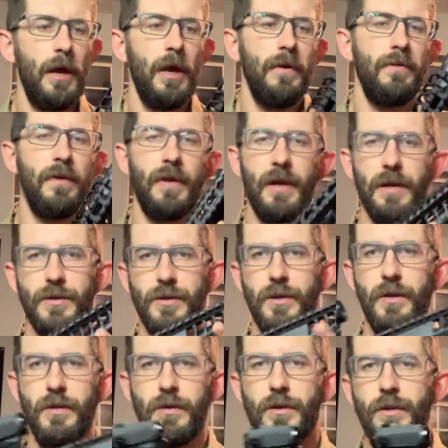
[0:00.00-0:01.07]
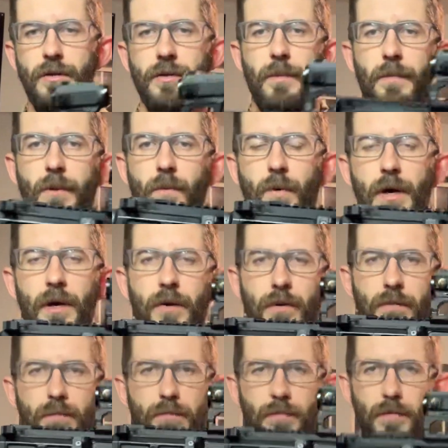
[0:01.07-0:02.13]
If you think I should do something
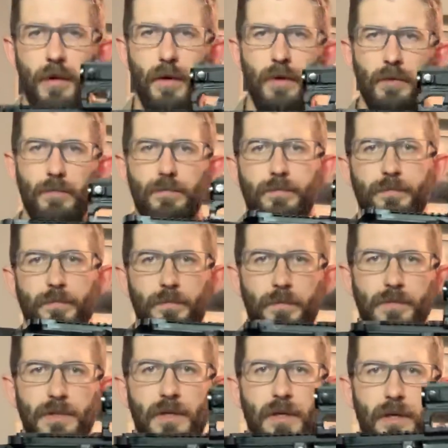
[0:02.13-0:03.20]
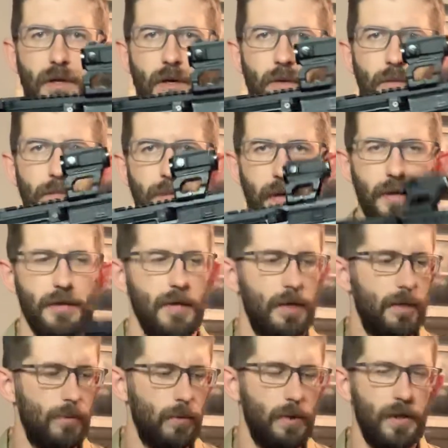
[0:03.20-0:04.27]
wild, Cerakote, paint
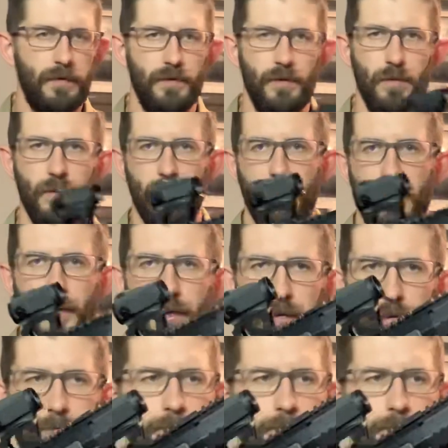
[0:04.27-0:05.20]
job, whatever you want to talk,